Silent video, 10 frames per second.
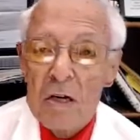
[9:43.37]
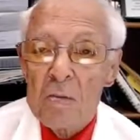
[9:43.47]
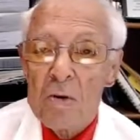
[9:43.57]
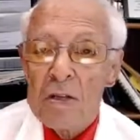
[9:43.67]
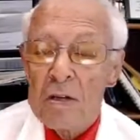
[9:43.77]

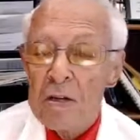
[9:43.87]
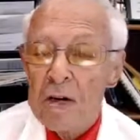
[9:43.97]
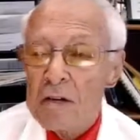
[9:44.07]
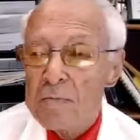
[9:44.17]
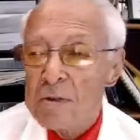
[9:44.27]
but
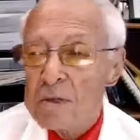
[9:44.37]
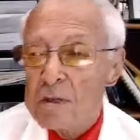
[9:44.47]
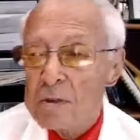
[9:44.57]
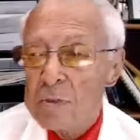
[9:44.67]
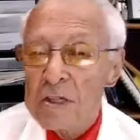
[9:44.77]

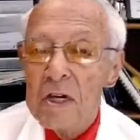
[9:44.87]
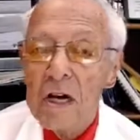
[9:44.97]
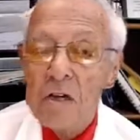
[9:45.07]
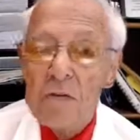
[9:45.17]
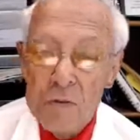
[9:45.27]
there's been
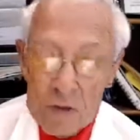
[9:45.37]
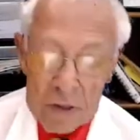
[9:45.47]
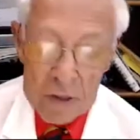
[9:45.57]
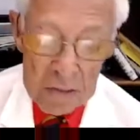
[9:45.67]
controversy